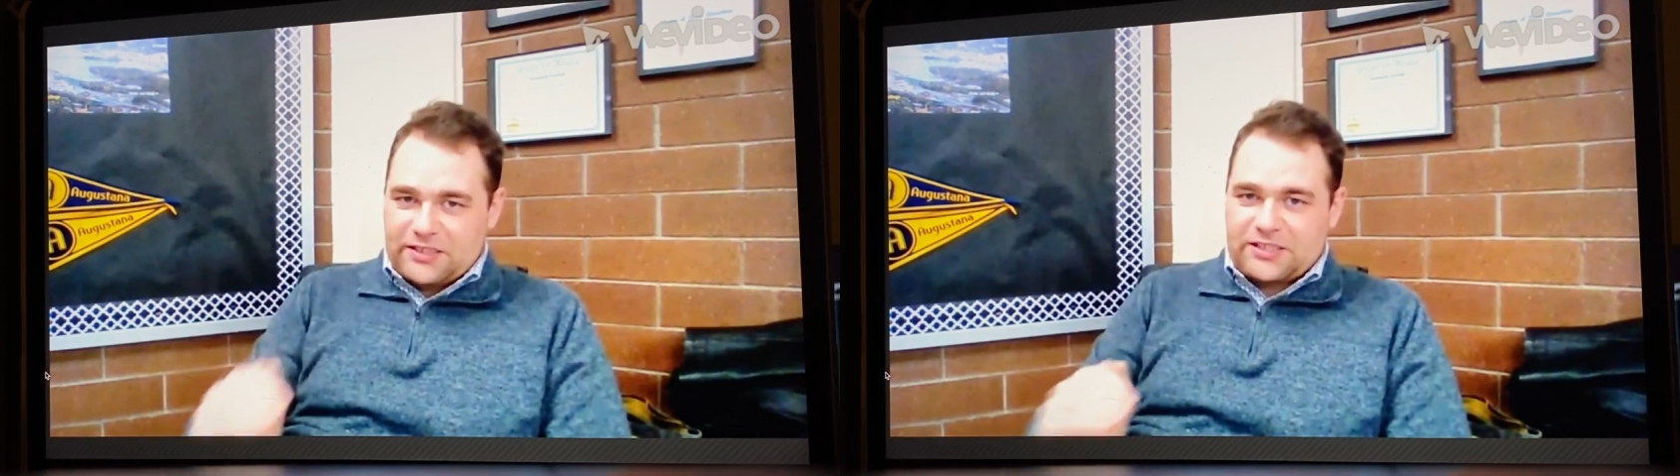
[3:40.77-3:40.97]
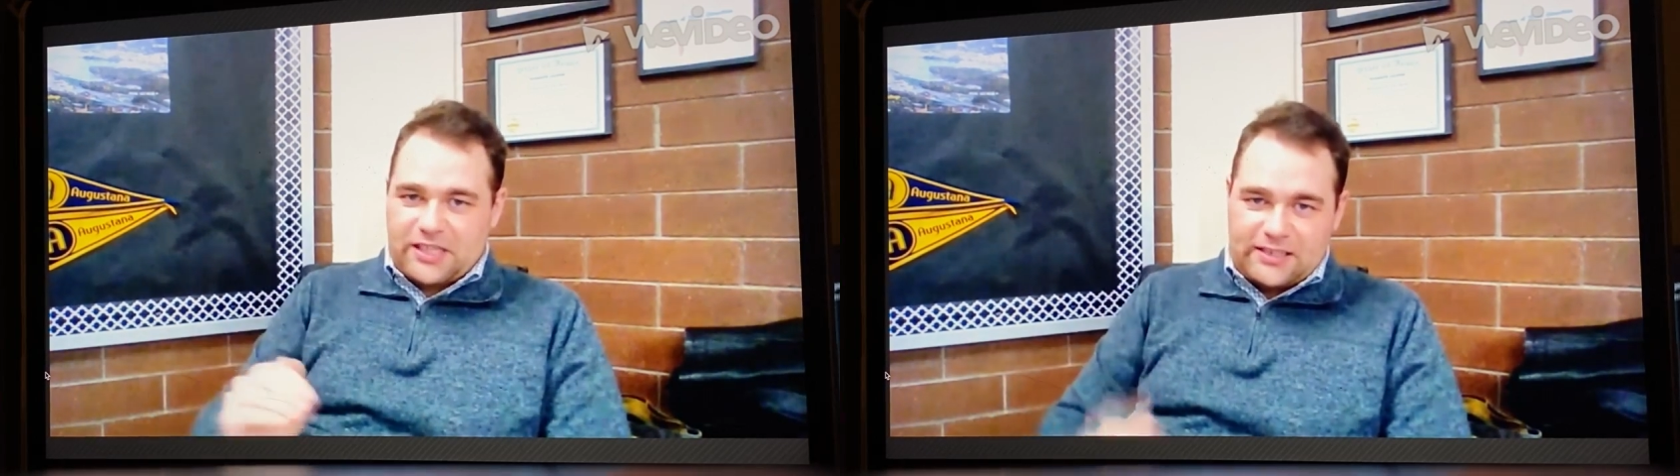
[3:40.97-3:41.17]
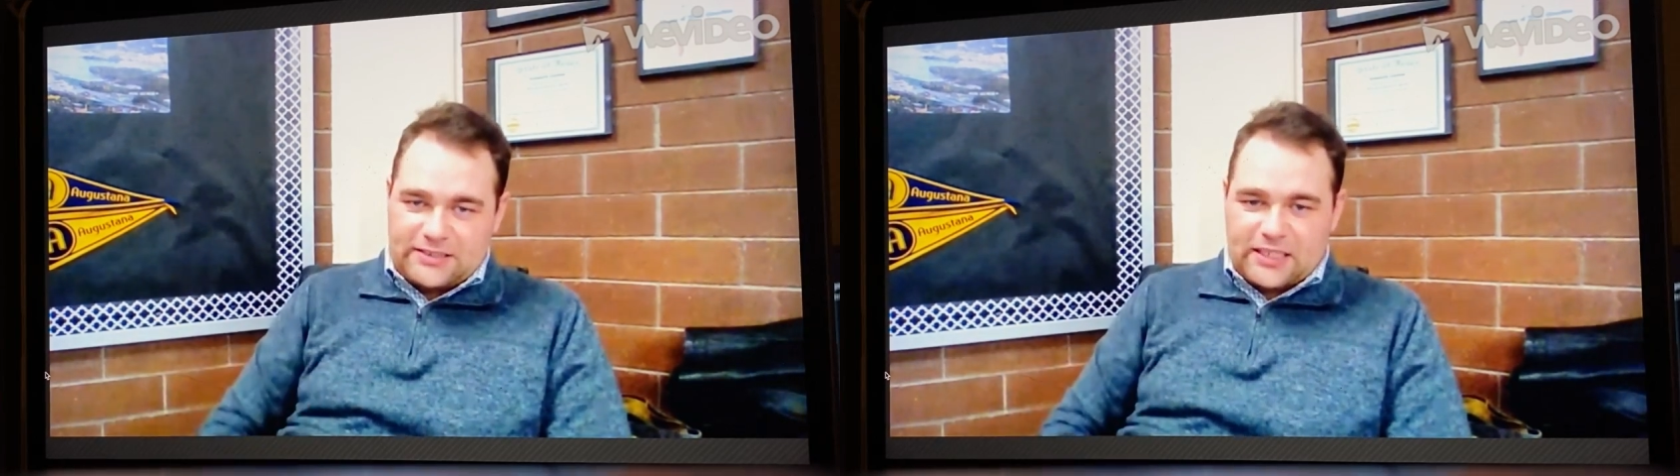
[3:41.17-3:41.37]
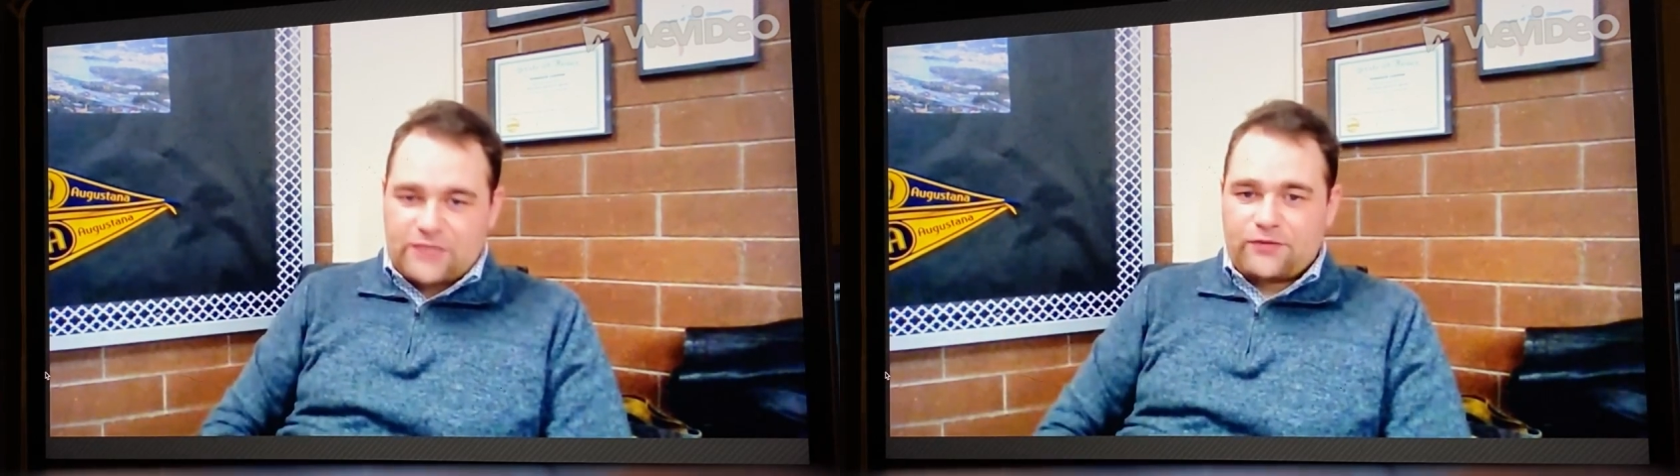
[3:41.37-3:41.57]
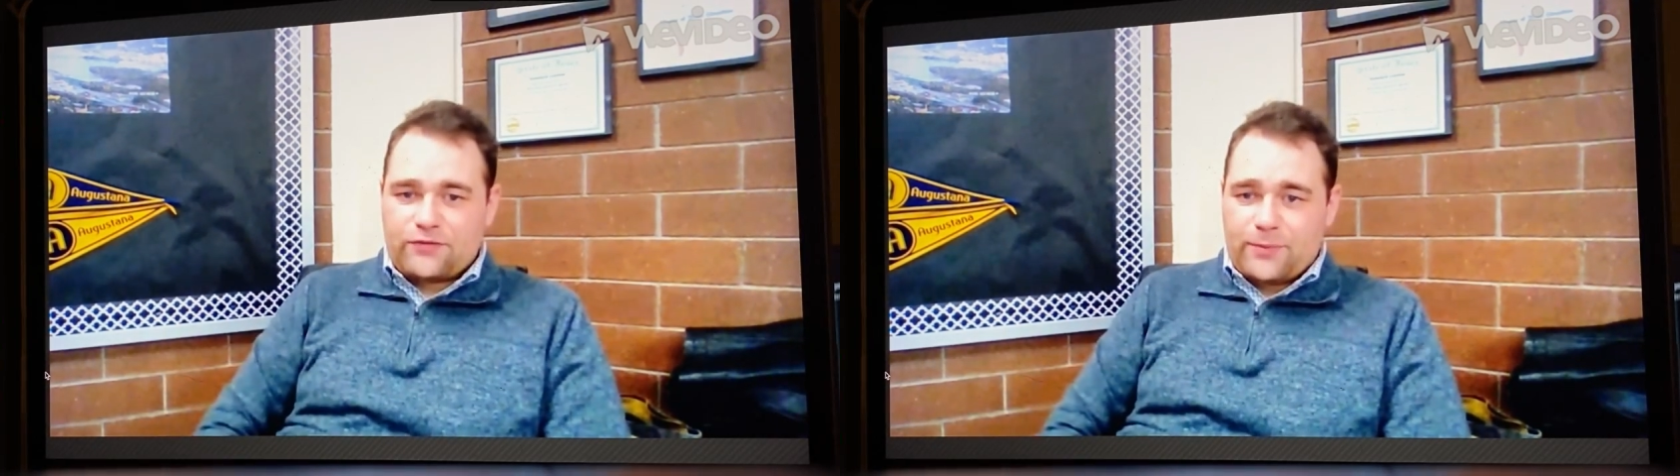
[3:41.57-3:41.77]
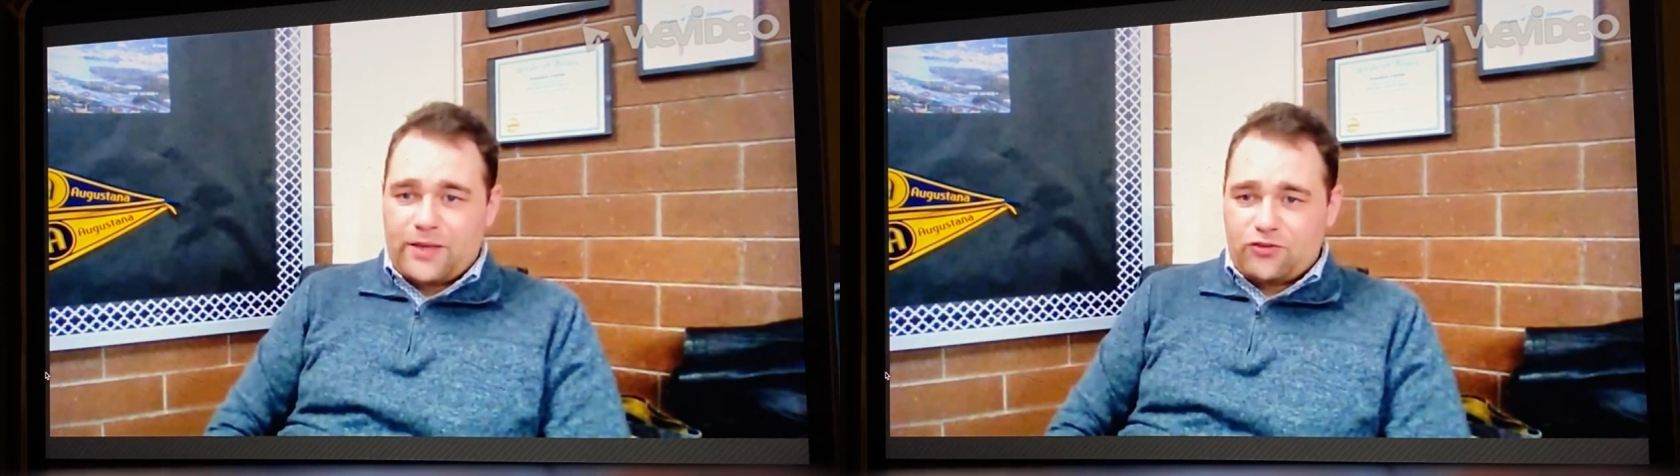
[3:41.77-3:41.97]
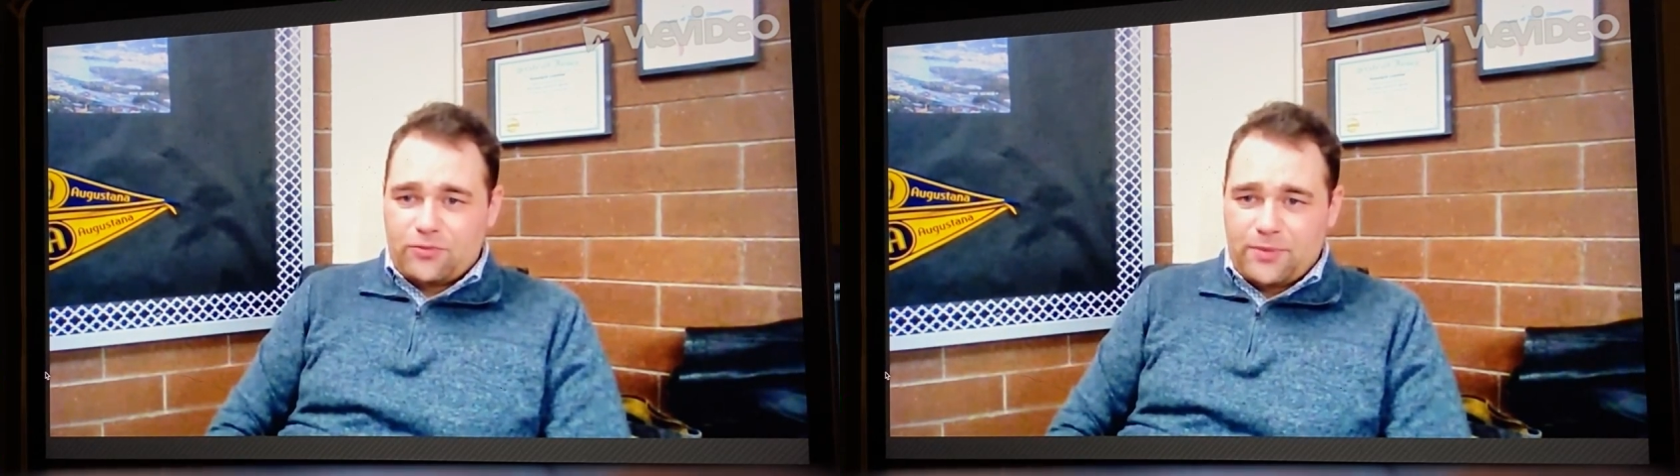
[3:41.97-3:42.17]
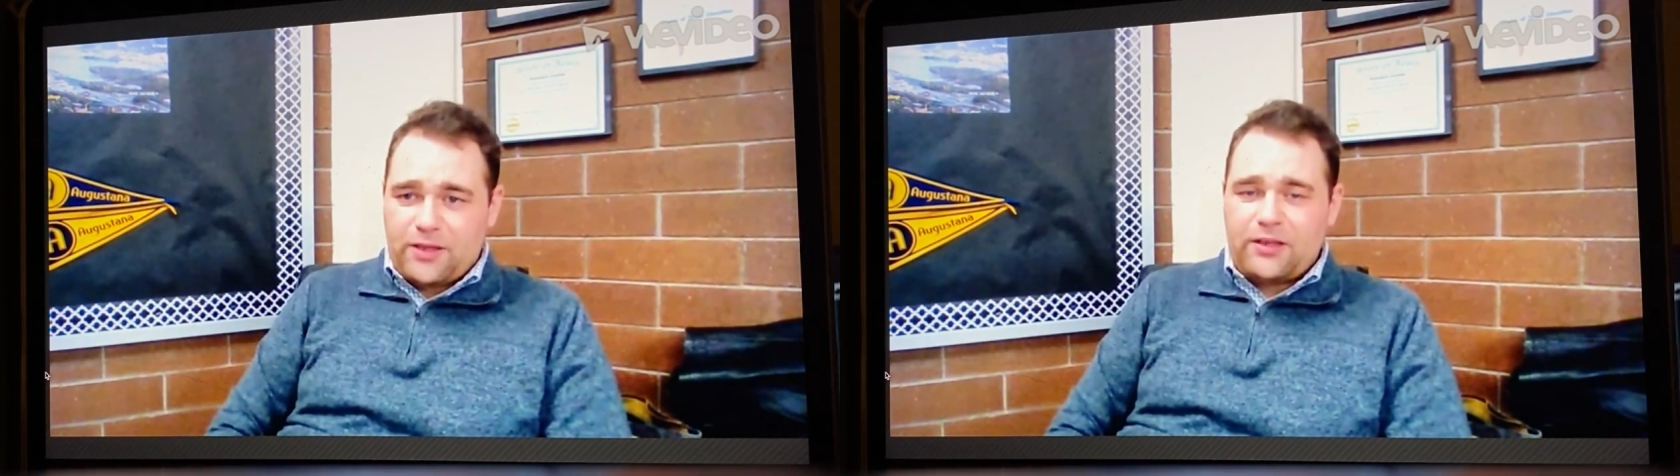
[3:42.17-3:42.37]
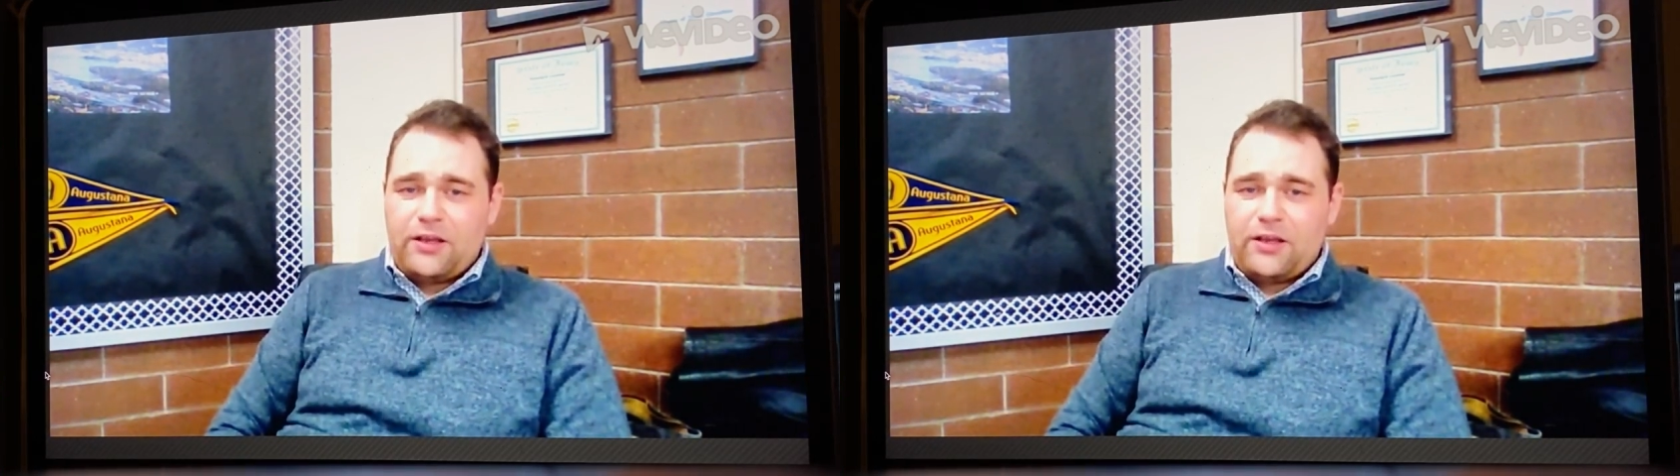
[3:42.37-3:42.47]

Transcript: slide deck of information, but